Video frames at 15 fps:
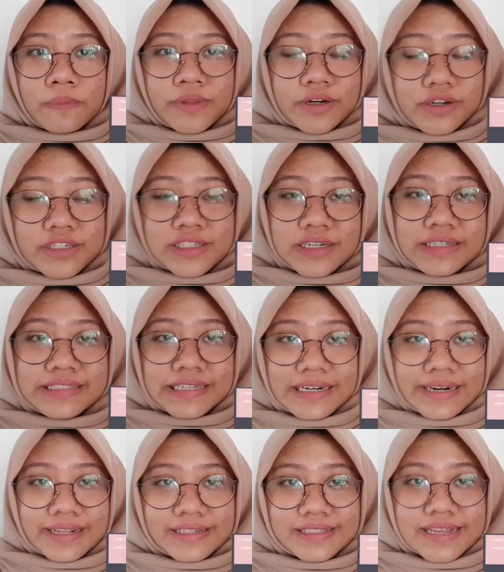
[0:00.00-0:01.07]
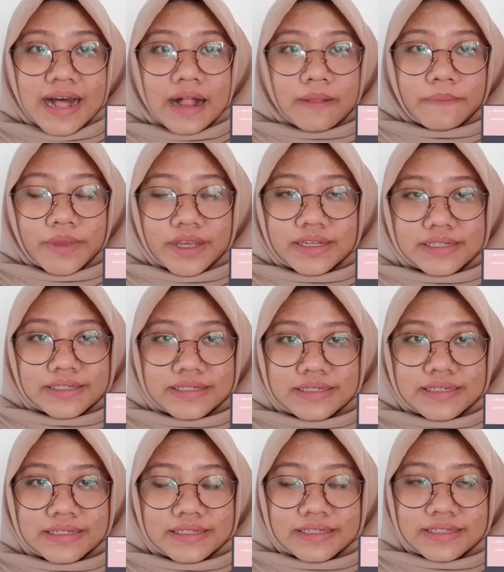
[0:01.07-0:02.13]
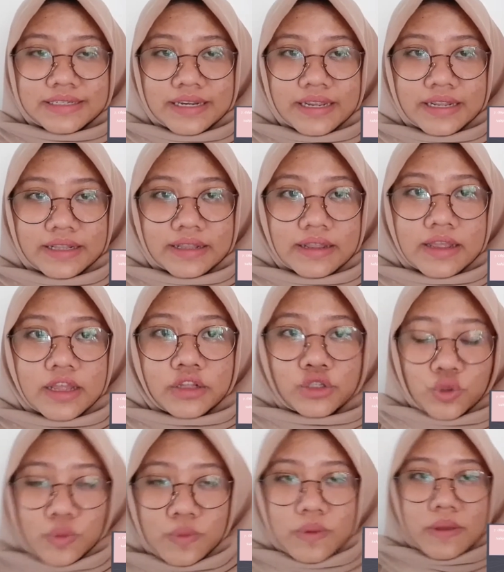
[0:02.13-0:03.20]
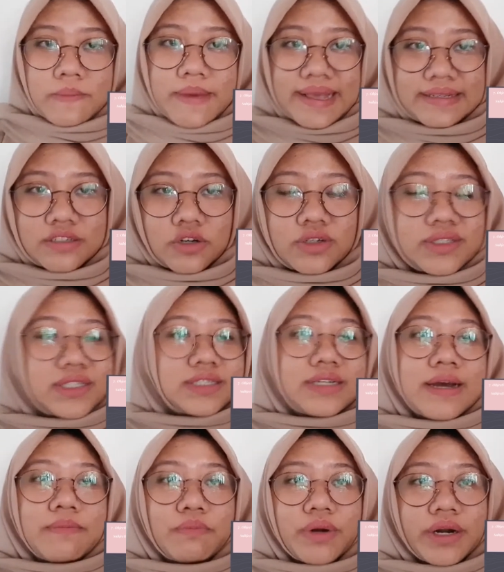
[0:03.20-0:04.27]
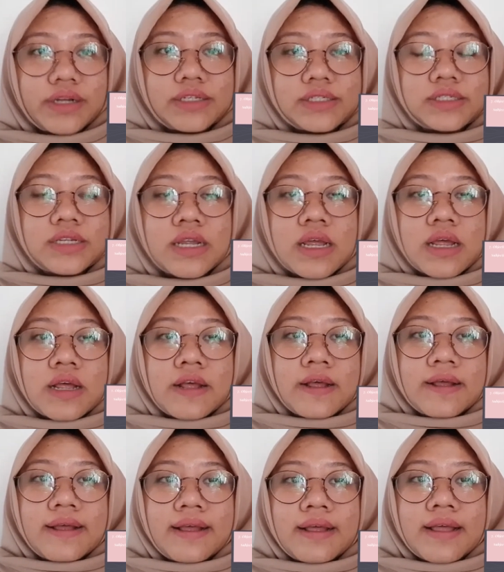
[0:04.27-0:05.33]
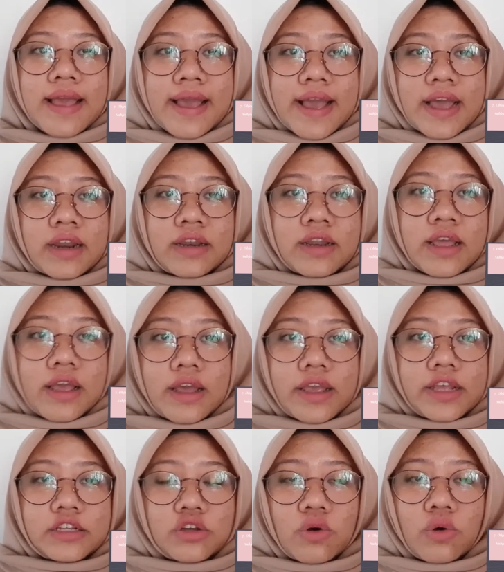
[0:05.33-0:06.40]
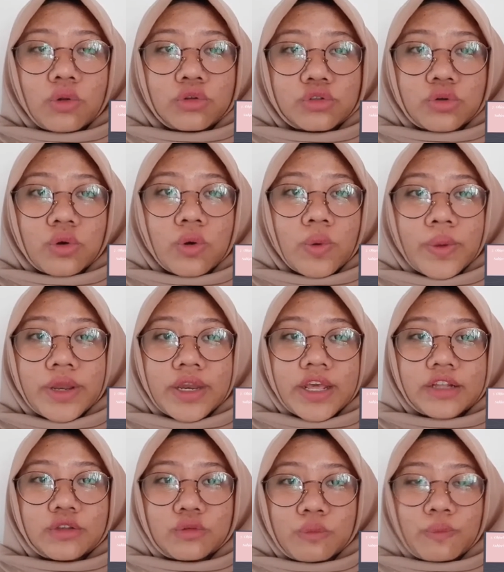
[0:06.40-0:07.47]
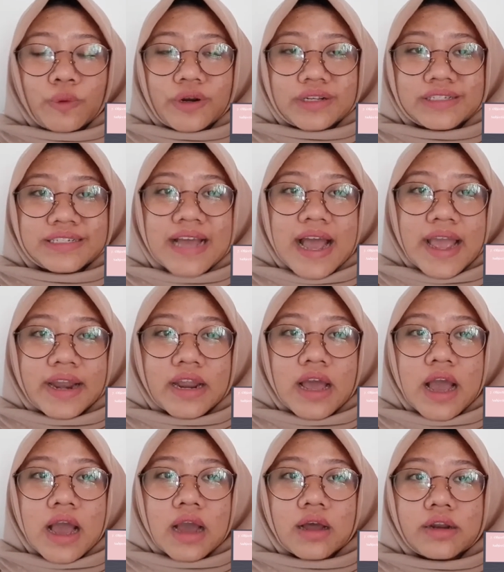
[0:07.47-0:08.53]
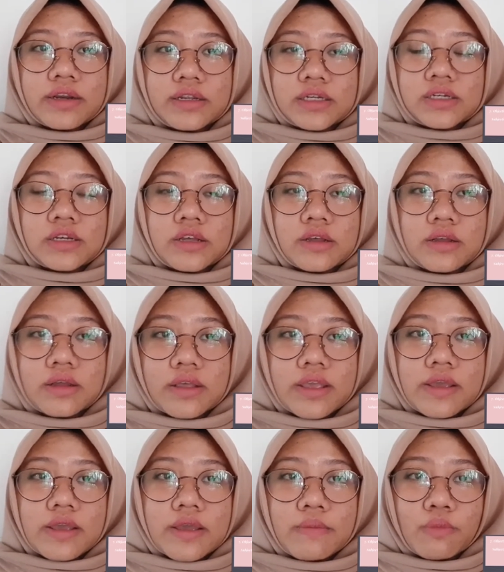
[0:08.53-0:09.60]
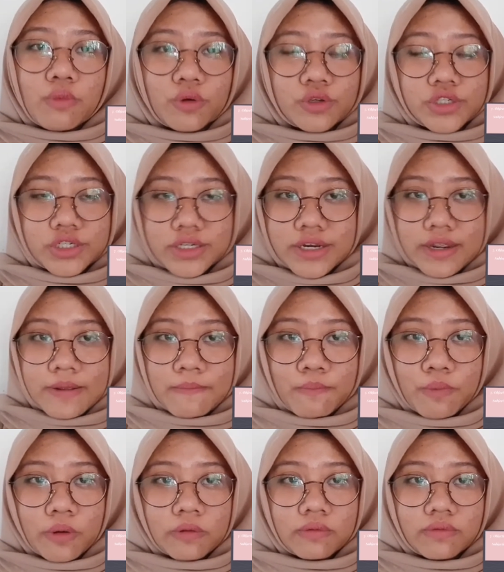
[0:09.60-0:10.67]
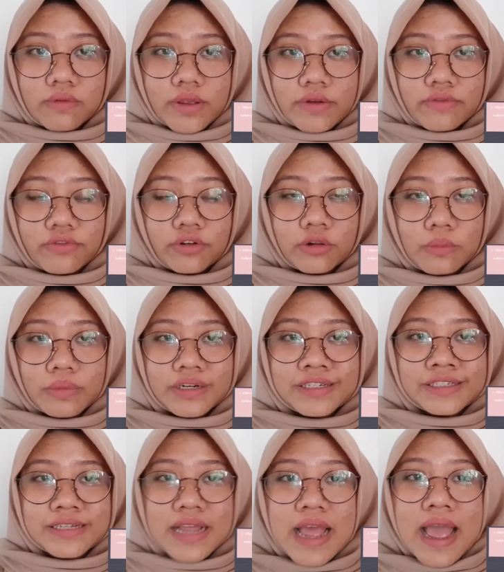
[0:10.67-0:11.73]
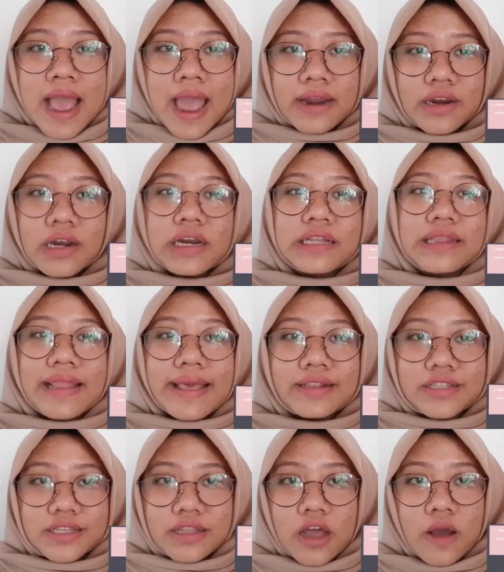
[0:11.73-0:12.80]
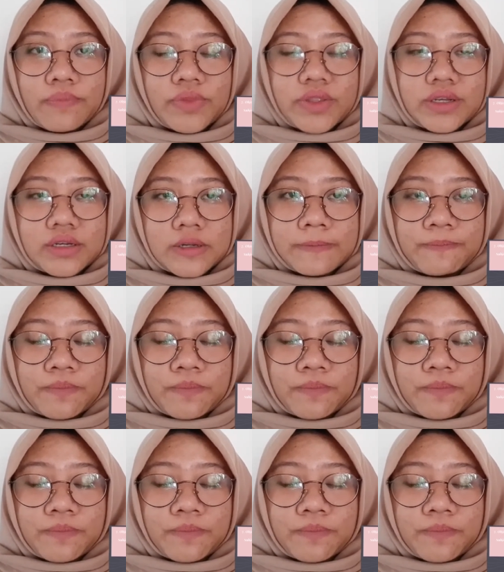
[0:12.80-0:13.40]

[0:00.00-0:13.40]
researcher itself, because this is need to be based on the numbers. And it's also we need to put aside the emotion involvements and related of the